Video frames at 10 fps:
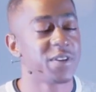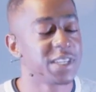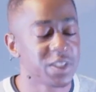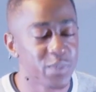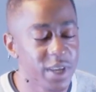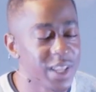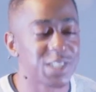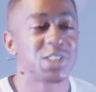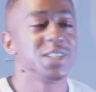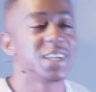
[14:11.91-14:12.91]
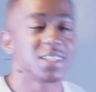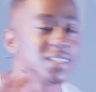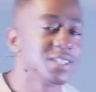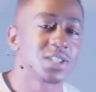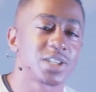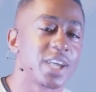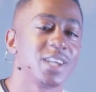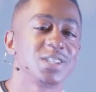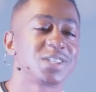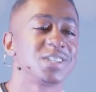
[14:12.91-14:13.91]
It doesn't mean that she doesn't need to change.